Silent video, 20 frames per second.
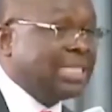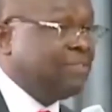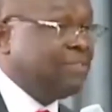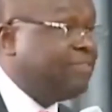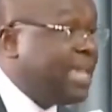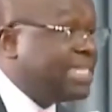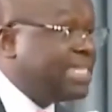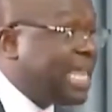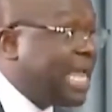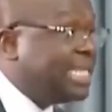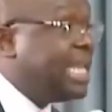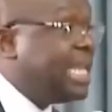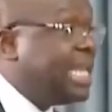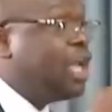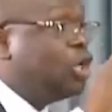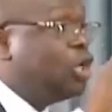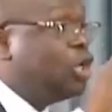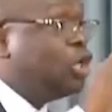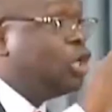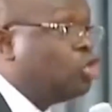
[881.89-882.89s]

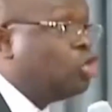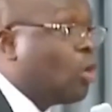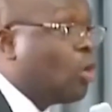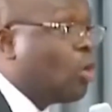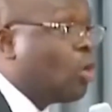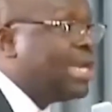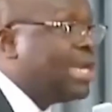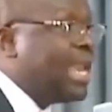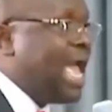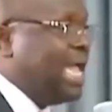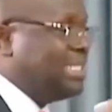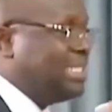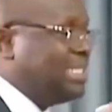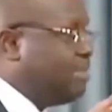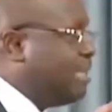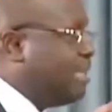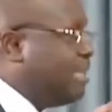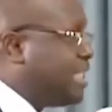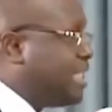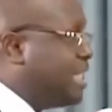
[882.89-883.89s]
activated during the
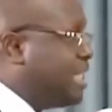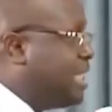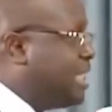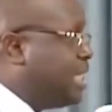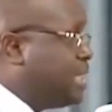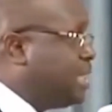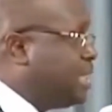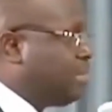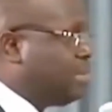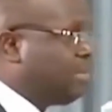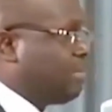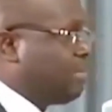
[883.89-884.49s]
exhibition